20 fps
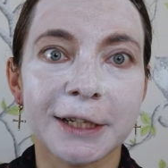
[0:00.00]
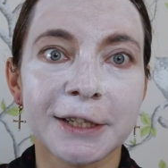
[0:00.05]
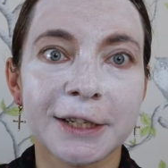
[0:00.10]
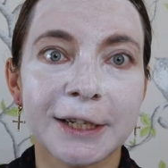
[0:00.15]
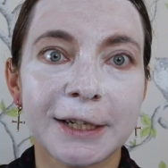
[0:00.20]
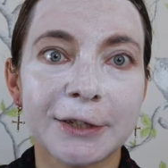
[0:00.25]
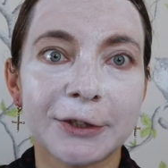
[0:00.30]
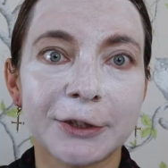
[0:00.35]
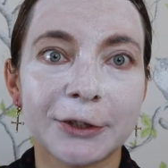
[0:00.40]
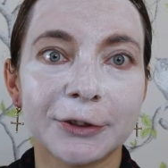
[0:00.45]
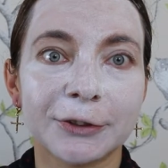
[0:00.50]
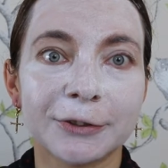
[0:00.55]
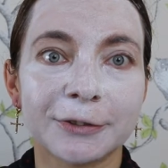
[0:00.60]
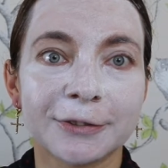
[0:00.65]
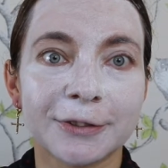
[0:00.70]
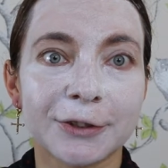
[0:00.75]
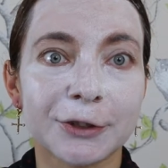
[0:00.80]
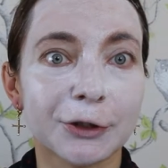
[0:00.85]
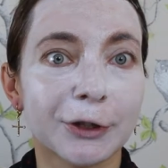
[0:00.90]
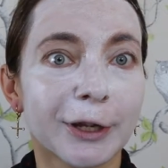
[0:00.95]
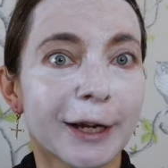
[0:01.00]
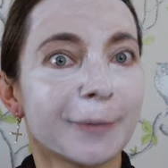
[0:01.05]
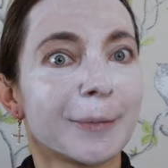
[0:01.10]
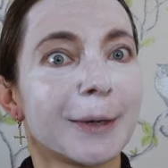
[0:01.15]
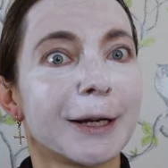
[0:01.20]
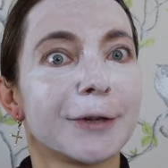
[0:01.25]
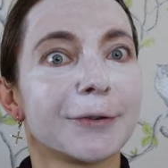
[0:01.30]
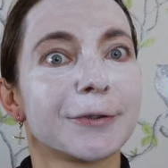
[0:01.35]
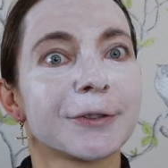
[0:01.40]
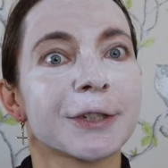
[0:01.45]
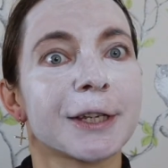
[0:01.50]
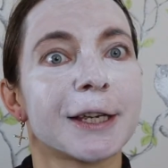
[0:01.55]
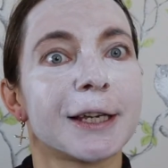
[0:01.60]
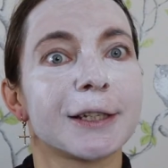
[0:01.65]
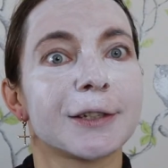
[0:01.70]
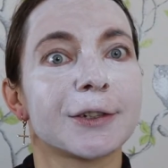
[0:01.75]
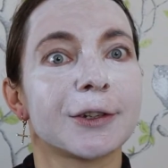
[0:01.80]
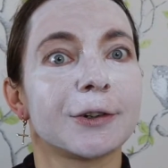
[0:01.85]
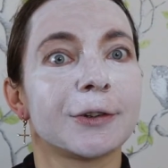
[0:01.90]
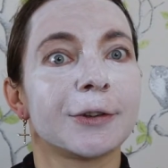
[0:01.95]
scare you? Do you like my new
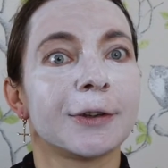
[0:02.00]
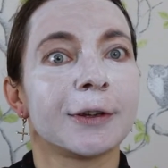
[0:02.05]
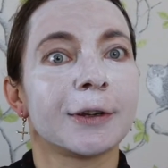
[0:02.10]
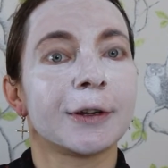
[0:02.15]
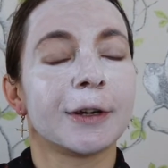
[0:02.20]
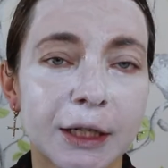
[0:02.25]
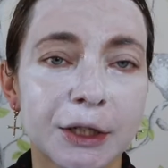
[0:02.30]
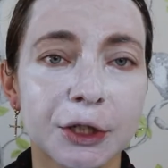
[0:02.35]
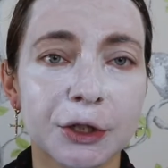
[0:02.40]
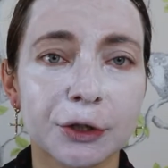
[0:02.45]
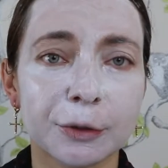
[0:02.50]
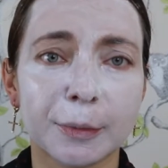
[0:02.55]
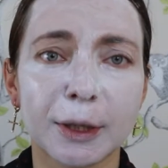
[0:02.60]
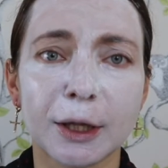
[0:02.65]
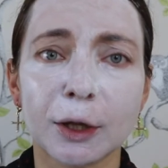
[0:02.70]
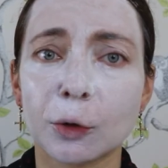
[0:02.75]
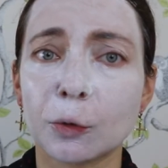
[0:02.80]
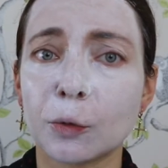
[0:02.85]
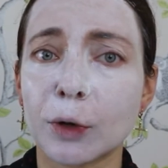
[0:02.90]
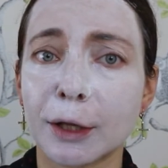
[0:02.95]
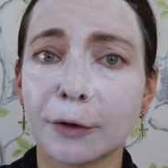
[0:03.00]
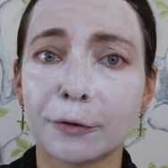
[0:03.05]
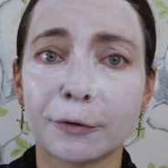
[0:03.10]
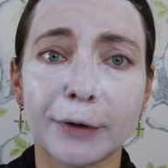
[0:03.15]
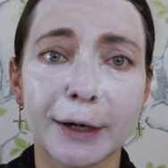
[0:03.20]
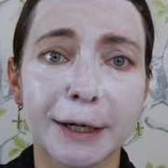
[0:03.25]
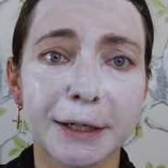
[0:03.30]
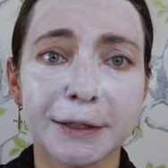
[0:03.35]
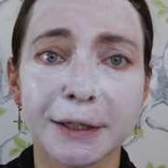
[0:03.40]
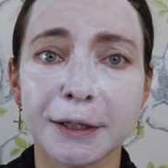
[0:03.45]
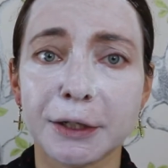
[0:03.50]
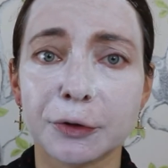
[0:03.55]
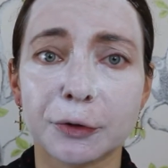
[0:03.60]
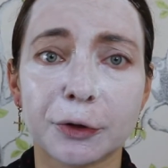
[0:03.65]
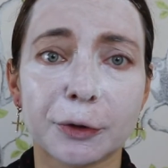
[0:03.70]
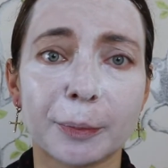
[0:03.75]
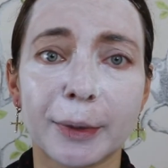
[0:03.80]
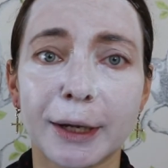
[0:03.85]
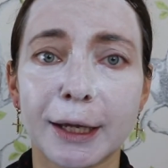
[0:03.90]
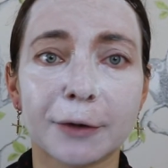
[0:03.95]
skin tone? I just hope that no one rings the
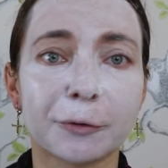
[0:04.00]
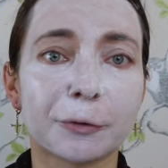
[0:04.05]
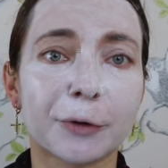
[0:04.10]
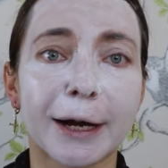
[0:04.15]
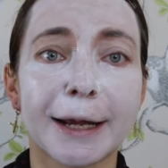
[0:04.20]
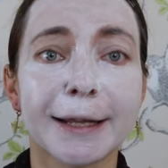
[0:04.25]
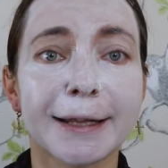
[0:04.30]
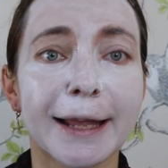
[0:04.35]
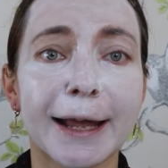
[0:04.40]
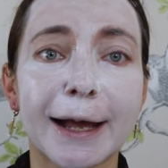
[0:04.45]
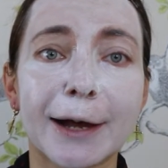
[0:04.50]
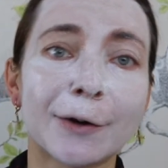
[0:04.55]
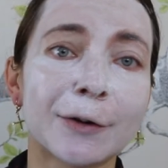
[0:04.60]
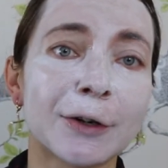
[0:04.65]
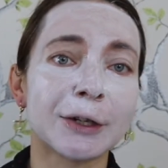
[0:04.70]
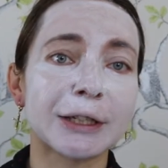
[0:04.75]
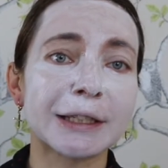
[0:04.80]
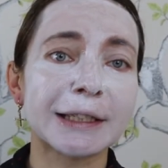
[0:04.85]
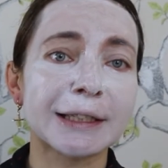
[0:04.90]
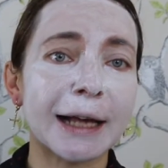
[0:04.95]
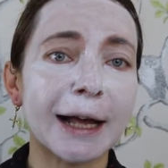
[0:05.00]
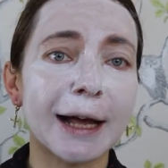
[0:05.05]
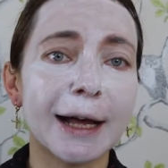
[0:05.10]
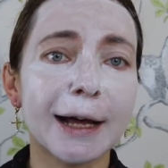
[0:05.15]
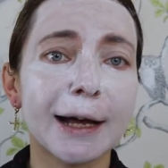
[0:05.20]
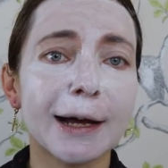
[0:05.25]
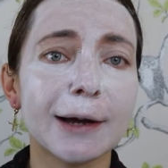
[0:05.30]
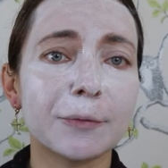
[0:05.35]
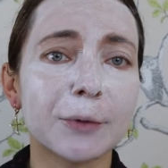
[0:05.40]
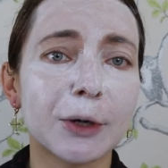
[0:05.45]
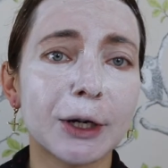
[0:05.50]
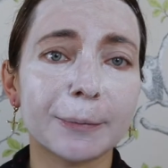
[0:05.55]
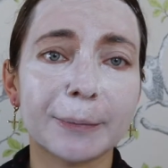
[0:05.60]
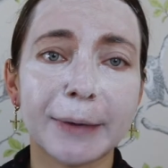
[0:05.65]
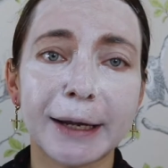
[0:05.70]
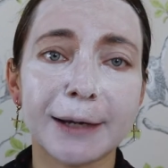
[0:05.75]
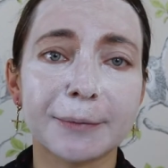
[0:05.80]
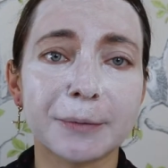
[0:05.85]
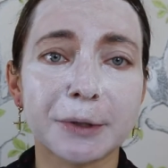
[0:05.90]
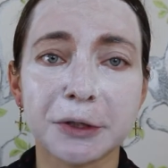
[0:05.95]
doorbell right now because I won't be
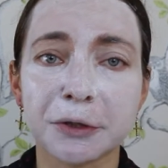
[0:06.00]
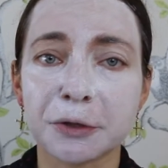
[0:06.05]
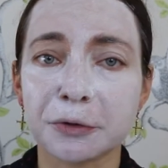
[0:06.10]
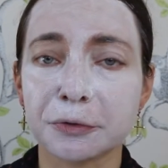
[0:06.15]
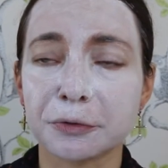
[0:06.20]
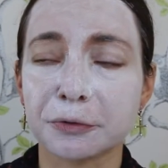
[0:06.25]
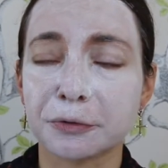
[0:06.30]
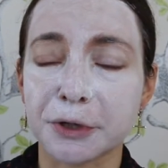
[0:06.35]
able to